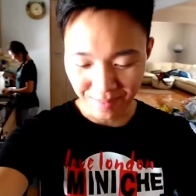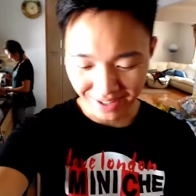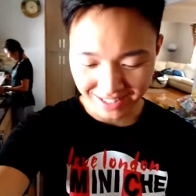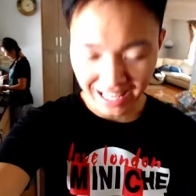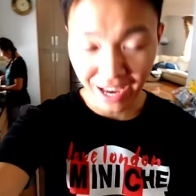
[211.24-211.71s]

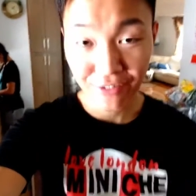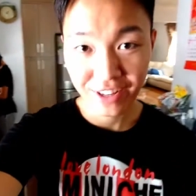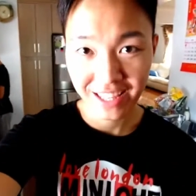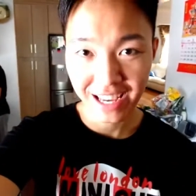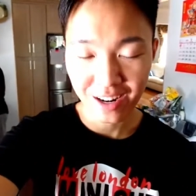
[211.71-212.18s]
because
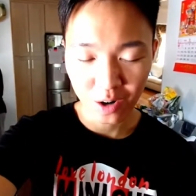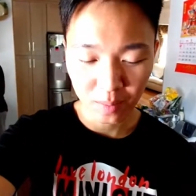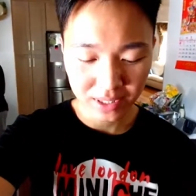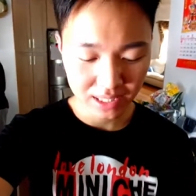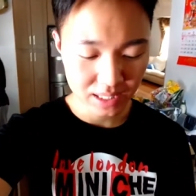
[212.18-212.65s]
everything at
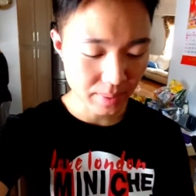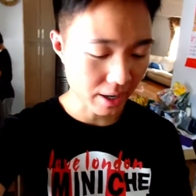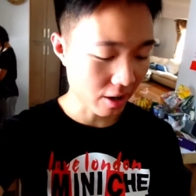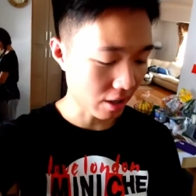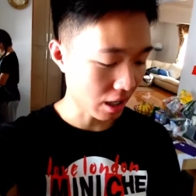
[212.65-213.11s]
home is
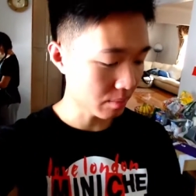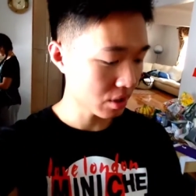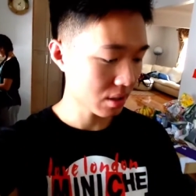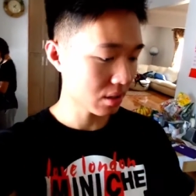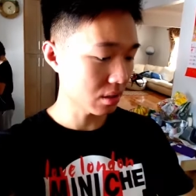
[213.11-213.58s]
expired. I'm
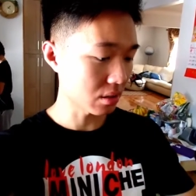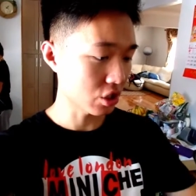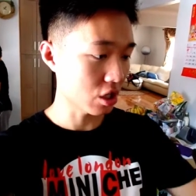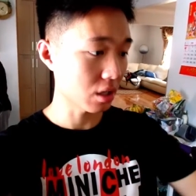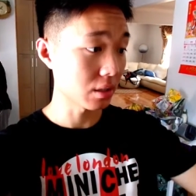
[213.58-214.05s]
just gonna
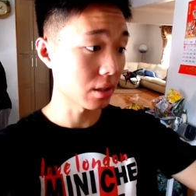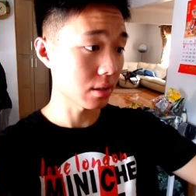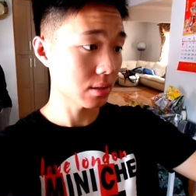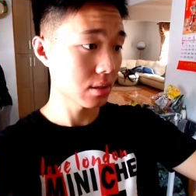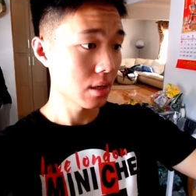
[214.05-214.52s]
chug this.